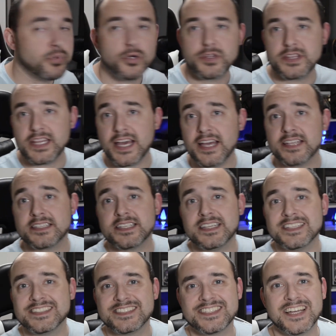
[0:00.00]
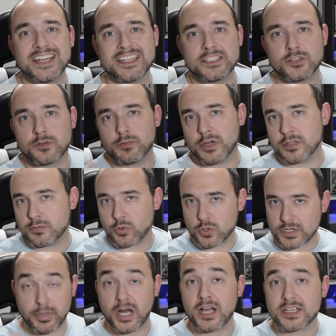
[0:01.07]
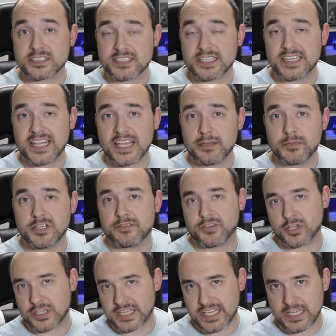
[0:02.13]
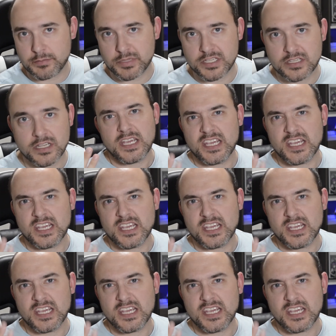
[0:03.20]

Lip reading: Put that inside your motherboard box that it came in if you're gonna keep it.